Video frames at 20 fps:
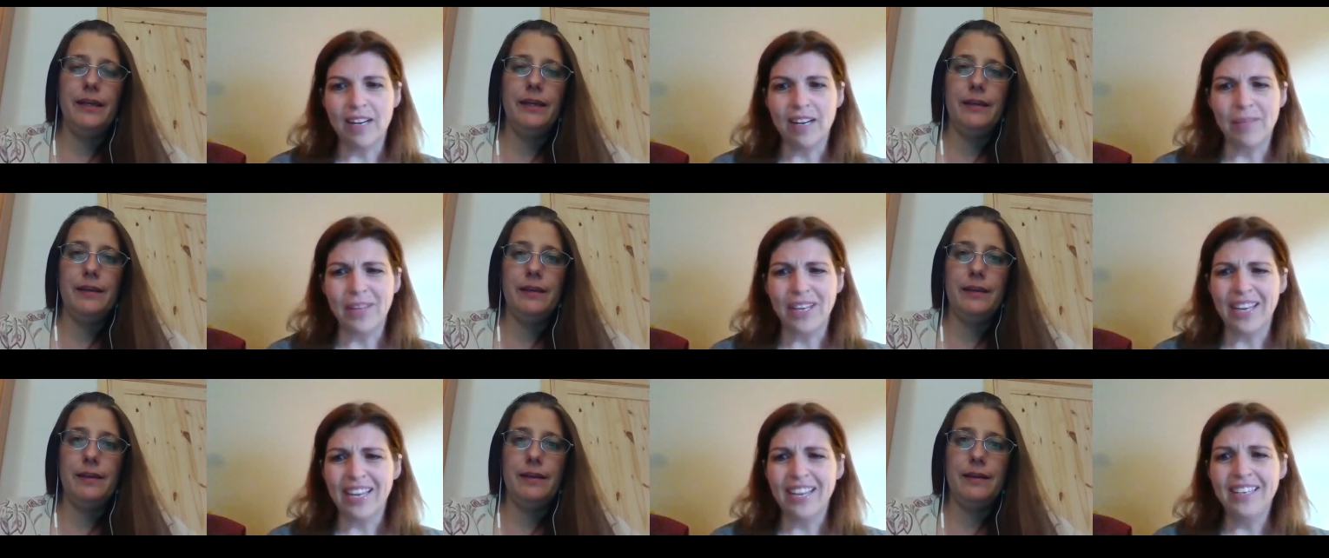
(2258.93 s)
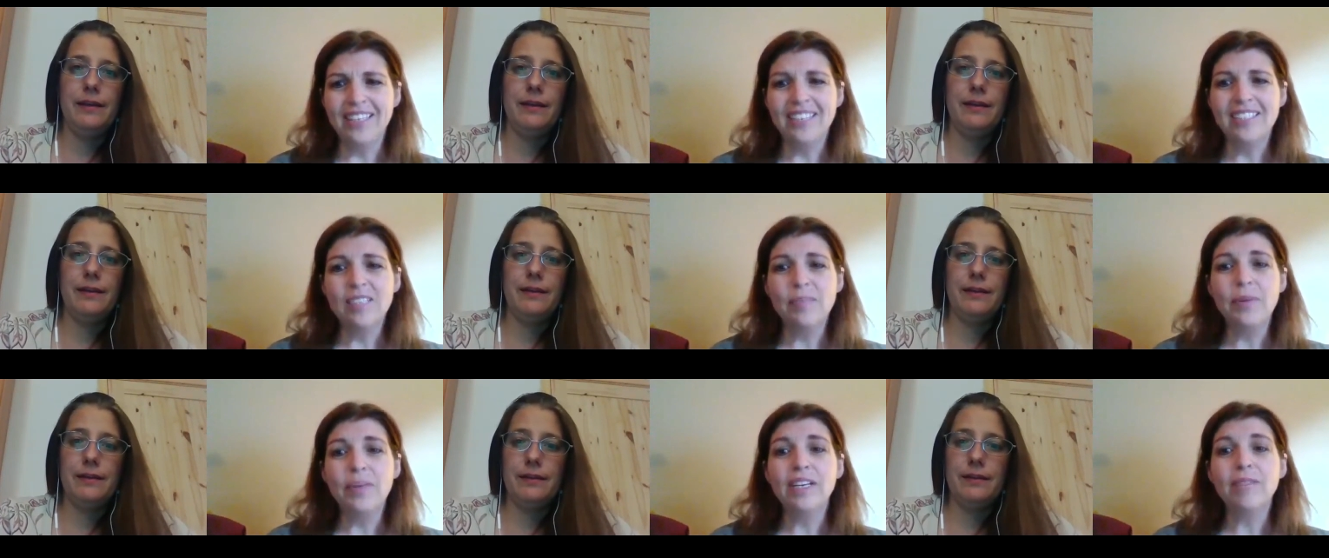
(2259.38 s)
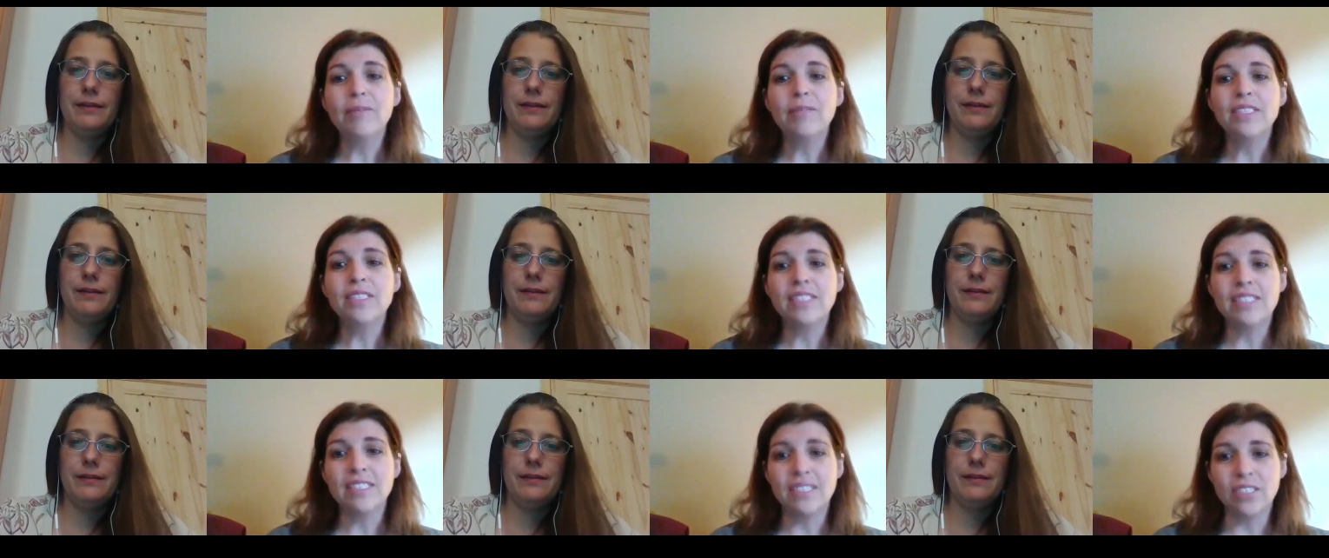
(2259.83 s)
Speaker 1: And I'm like, I need to be able
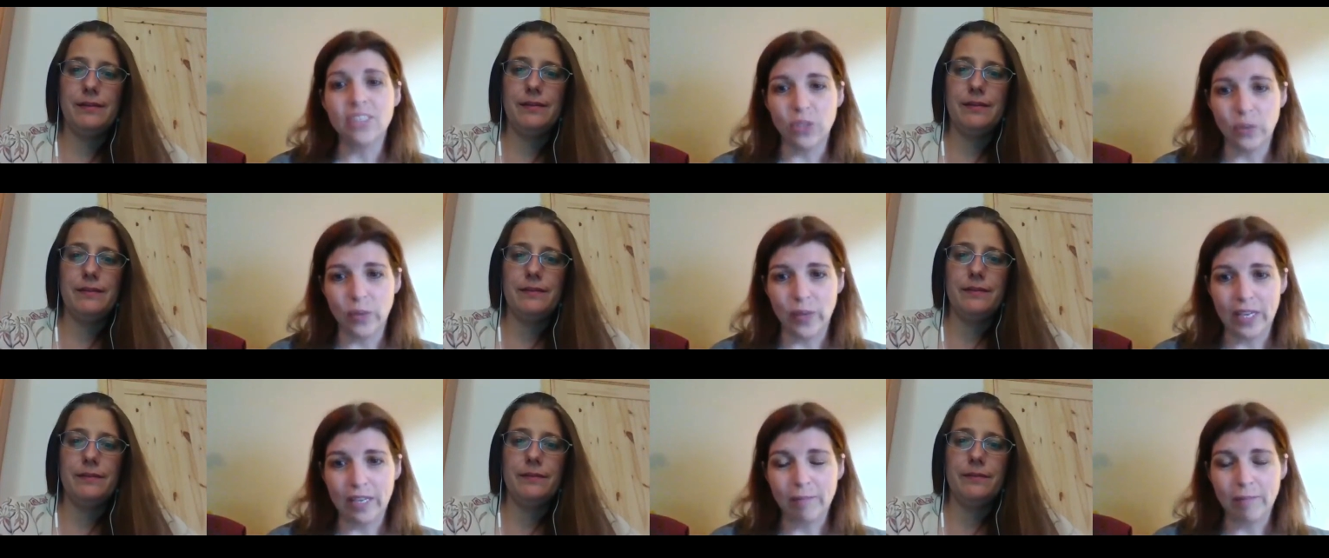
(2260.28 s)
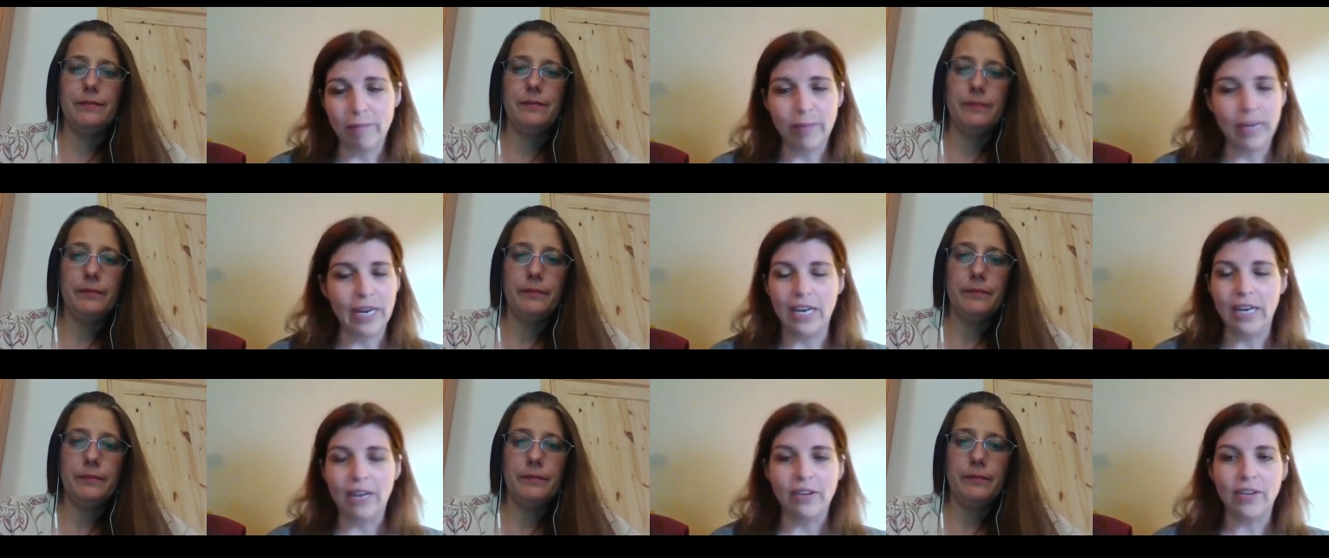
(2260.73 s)
to just do it, but I don't